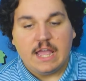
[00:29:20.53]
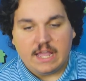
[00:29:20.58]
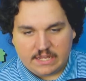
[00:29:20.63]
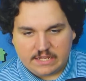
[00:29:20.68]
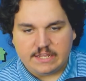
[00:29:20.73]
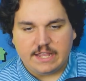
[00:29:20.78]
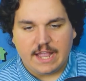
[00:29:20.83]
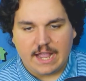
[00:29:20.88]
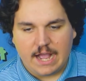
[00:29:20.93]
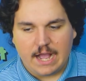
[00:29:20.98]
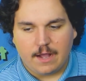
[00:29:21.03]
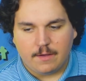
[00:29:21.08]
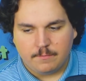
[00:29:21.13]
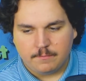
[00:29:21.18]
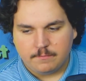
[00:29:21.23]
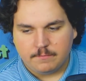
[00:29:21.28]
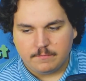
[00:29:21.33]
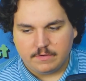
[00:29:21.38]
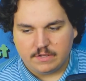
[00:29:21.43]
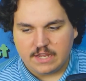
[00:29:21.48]
Yeah.
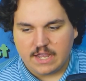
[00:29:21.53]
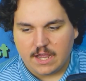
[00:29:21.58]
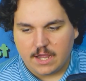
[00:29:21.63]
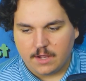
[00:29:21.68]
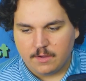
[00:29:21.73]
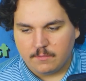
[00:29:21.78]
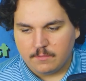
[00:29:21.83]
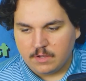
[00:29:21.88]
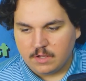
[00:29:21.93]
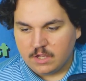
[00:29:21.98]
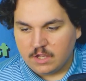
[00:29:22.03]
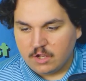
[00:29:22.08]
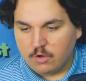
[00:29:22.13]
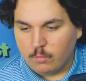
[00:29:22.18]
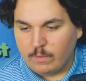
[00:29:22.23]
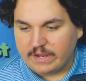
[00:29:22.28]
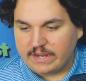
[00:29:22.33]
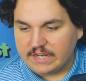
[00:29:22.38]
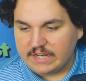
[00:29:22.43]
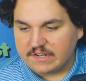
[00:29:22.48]

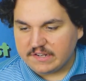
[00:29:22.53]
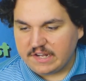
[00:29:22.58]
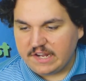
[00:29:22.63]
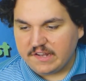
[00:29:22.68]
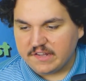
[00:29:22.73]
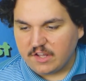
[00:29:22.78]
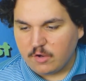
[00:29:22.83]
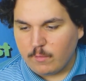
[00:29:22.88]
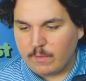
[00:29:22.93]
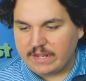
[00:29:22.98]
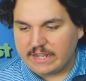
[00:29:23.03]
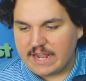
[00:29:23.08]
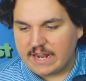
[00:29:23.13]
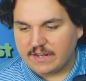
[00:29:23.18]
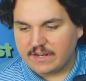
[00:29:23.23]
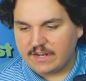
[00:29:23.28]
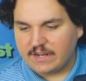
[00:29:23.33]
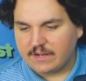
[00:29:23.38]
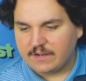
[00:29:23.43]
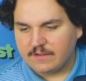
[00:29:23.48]
Wicked is easily winning
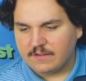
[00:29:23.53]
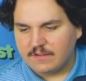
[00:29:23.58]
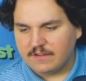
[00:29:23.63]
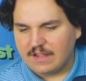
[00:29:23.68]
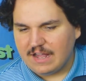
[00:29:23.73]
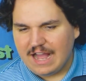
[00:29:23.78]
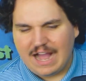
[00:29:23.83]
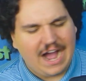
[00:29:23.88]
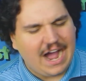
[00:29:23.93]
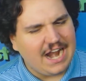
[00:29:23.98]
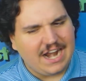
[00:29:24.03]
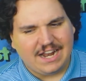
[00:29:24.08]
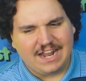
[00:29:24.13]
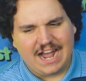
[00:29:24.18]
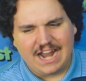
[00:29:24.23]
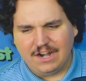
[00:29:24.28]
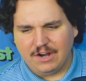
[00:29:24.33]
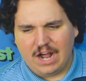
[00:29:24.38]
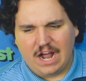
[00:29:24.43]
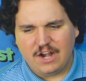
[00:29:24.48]
editing.
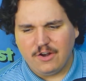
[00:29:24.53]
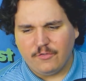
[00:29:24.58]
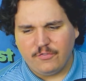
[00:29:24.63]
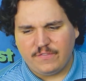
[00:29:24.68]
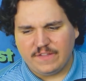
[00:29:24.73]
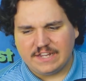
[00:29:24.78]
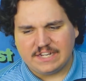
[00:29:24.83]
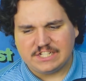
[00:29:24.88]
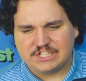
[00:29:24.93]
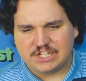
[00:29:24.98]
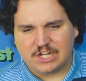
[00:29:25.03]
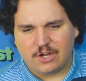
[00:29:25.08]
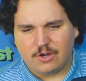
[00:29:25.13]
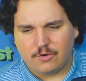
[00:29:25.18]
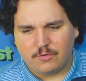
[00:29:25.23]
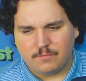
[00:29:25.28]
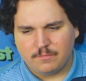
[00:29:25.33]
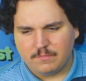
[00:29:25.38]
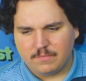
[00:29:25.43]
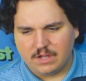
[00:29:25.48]
I don't think
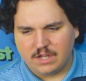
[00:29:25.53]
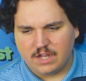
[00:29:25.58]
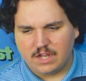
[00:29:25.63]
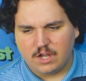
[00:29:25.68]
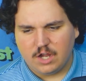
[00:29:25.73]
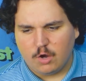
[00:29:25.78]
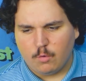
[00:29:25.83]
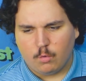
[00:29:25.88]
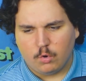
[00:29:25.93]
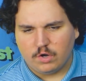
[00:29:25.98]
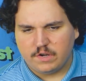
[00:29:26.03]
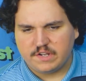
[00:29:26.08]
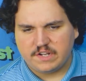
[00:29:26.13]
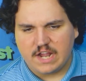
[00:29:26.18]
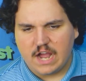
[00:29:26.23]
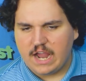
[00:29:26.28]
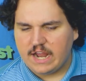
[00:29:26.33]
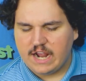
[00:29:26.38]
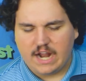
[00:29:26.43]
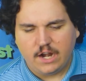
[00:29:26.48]
so, awards
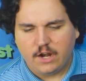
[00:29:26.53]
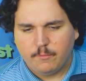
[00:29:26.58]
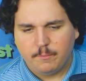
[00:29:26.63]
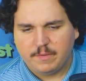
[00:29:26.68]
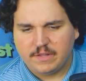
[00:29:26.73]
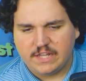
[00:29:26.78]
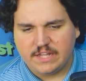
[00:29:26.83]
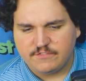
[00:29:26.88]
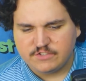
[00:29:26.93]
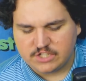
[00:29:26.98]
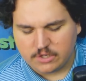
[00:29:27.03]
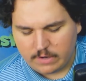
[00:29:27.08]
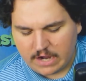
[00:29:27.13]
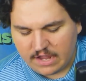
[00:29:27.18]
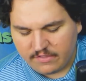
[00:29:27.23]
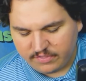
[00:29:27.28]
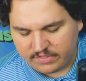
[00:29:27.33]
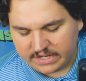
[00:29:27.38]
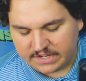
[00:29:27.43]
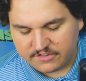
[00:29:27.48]
guy. I don't believe so.
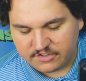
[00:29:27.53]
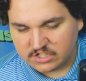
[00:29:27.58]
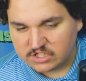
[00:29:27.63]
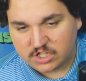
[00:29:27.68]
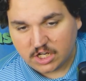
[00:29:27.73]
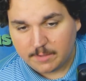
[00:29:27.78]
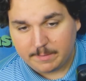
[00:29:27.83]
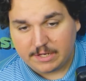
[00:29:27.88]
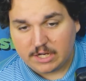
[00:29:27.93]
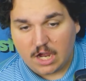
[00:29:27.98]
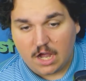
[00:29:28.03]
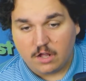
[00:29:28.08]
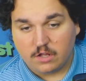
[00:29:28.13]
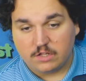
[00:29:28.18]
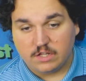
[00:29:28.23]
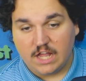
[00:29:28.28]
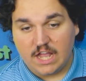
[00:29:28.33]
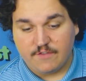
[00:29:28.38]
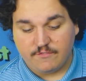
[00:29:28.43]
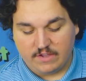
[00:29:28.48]
I think it's just going to be
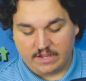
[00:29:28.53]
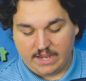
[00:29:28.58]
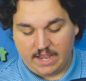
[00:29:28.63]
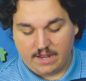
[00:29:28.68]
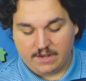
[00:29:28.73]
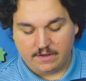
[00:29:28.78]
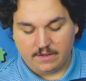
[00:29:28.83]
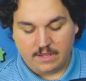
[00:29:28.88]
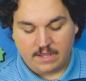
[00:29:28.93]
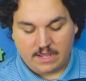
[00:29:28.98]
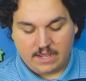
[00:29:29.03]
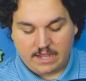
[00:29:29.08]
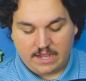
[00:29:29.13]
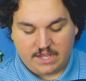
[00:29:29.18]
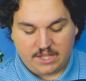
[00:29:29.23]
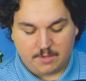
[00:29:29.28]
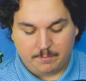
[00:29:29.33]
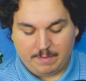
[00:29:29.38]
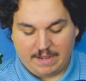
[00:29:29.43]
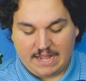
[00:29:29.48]
Conclave. Again,
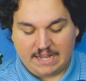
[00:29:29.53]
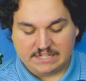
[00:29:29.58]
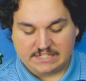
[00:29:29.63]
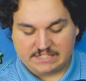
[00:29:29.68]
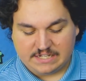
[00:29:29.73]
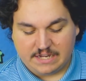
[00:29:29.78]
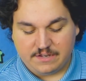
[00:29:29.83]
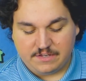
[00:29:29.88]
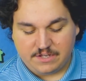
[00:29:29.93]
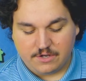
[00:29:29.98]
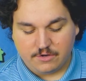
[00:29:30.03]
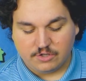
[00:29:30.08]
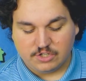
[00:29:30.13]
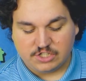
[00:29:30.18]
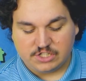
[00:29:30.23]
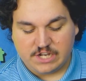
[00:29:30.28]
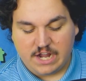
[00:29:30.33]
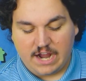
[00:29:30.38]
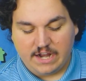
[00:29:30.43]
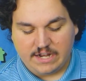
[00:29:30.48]
in the past 10
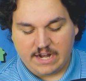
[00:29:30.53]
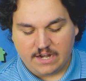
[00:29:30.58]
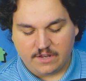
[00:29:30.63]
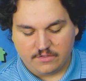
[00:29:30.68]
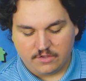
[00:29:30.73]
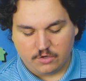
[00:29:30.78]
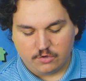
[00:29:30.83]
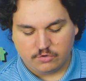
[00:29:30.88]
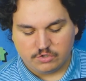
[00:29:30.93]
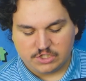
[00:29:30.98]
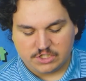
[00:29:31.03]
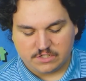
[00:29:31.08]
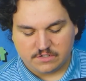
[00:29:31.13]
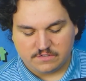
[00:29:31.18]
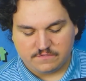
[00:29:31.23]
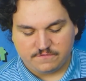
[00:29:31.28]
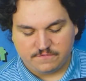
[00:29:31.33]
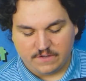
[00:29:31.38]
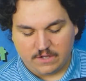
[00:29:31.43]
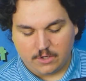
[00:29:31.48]
years, 9 out of those
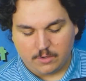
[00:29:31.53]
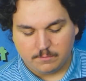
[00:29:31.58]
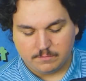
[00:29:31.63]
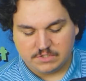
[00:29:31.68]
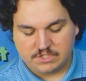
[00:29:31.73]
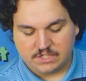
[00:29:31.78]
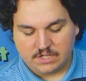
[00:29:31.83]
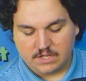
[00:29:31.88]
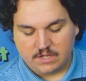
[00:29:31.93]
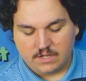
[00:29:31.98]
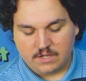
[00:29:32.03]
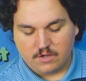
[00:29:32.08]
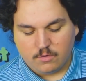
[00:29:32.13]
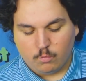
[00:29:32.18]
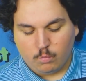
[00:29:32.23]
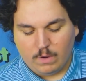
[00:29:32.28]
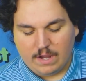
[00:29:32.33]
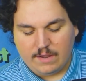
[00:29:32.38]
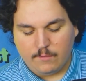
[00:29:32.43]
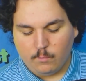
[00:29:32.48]
films,
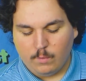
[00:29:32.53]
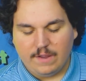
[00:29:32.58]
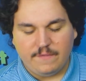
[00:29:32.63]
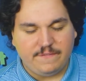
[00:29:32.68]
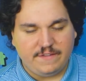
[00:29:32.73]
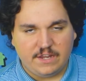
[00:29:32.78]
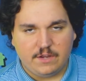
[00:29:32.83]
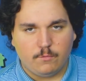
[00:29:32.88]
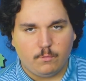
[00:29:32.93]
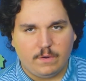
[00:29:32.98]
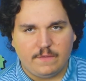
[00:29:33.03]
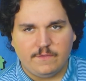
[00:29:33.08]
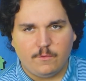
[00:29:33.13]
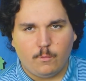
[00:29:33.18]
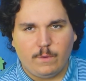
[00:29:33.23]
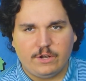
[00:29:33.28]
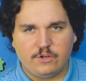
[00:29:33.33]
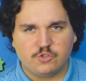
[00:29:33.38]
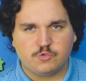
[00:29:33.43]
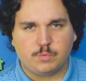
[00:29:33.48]
when the
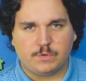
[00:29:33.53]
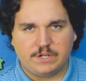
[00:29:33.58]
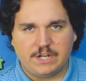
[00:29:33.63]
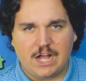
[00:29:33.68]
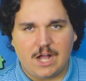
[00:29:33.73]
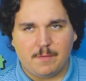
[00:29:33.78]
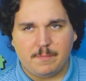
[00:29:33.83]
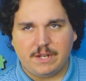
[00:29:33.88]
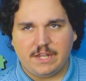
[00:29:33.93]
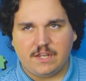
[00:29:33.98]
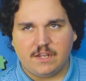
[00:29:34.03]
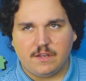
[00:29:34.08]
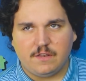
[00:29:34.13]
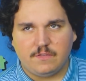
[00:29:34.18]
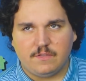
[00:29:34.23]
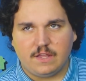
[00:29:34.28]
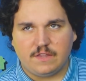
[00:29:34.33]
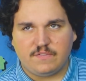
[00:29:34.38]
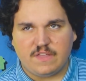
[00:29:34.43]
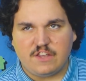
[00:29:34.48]
winners were
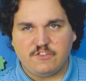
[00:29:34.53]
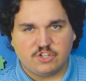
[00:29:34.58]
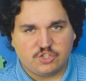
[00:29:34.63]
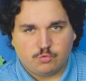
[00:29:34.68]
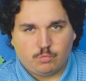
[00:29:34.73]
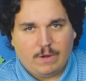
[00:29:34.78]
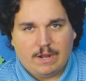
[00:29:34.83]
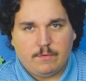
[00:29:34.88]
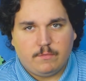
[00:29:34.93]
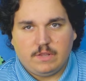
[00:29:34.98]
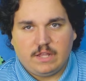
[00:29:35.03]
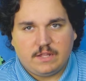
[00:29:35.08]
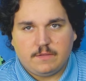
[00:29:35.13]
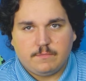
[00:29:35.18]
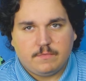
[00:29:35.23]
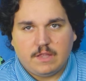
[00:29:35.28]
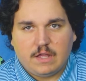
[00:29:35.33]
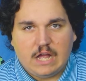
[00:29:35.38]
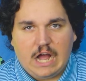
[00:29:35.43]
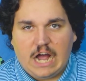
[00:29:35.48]
nominated, they just went,
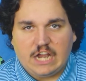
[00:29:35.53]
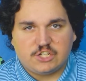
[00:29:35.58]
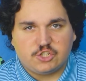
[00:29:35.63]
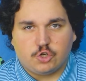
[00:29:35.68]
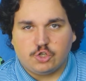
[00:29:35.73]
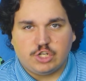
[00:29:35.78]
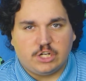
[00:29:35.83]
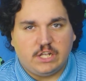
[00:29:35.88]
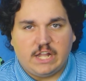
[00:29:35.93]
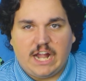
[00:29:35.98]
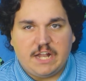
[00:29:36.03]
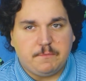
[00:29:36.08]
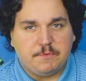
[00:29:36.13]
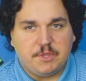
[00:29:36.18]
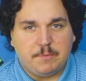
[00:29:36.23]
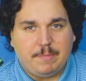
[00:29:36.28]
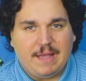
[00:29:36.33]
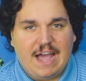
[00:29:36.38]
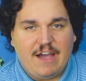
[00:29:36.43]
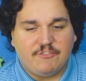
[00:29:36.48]
the Oscars aligned with
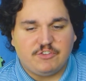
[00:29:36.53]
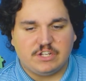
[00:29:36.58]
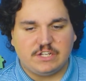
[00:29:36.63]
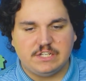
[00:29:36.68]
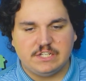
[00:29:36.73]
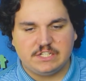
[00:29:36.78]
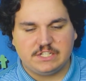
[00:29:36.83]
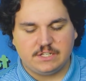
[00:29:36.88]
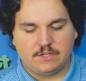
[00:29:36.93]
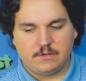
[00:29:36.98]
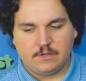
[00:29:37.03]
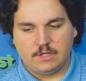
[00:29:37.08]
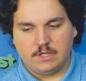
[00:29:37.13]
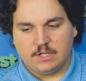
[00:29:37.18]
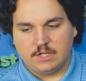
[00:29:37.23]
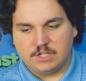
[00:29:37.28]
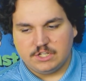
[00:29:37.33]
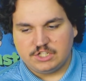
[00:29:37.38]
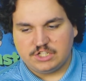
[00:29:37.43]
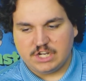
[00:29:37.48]
the BAFTAs.
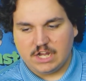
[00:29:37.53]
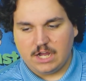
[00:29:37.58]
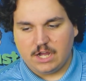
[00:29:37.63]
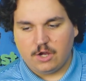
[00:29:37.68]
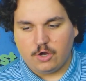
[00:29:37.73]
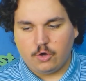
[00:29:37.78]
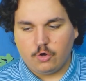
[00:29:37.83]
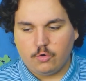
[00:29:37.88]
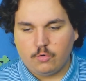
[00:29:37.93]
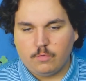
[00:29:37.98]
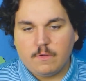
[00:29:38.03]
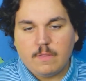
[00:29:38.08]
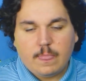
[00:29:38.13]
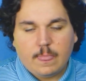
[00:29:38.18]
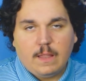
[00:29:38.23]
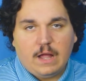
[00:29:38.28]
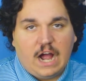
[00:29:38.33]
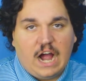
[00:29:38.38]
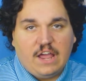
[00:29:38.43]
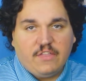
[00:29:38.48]
So
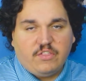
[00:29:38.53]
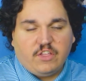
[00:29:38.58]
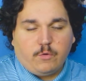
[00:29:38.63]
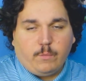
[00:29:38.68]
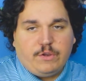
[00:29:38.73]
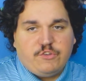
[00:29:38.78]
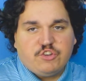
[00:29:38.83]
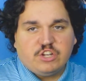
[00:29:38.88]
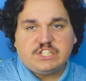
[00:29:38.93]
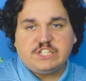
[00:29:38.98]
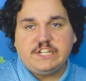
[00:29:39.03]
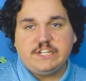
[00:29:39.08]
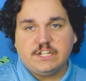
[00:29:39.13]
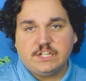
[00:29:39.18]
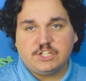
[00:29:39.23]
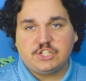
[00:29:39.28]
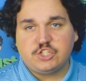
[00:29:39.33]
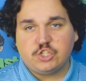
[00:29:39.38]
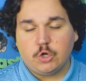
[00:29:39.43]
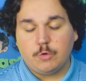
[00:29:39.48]
I think we just need to
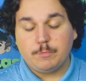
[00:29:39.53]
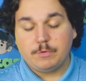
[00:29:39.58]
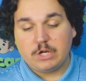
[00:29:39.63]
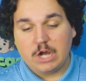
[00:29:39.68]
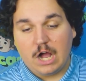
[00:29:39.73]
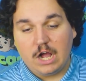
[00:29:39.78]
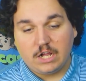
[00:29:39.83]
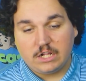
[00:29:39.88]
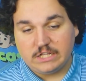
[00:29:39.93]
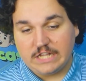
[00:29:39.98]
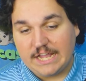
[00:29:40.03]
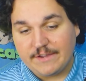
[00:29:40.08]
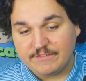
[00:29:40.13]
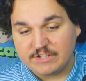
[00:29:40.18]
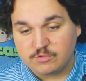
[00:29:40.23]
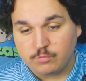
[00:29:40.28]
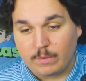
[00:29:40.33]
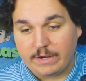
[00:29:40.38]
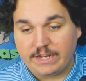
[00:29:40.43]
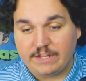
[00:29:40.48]
assume Conclave
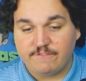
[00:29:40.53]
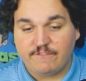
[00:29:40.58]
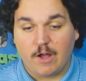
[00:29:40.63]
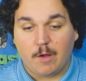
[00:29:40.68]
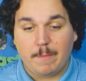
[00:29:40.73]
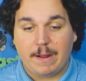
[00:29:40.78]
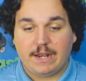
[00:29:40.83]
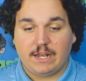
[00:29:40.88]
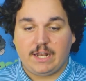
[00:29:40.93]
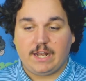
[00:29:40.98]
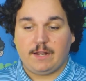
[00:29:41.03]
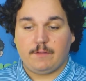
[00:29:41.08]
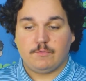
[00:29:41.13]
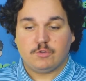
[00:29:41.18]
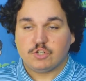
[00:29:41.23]
is winning film editing.